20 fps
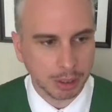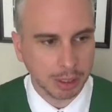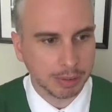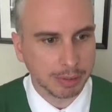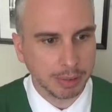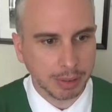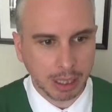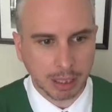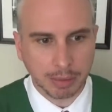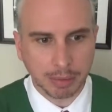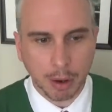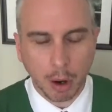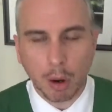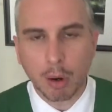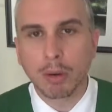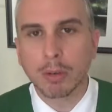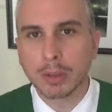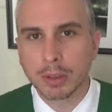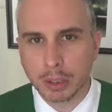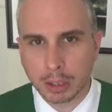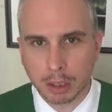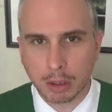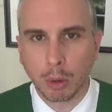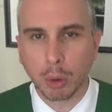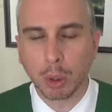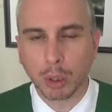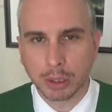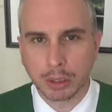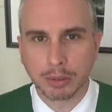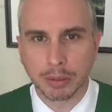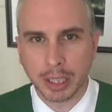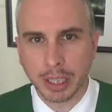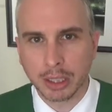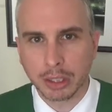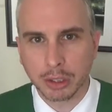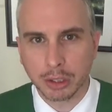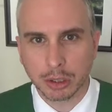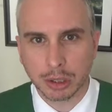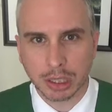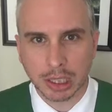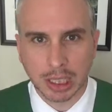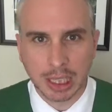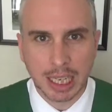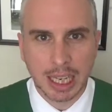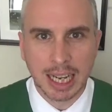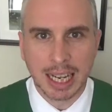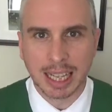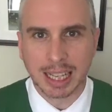If over the course of history,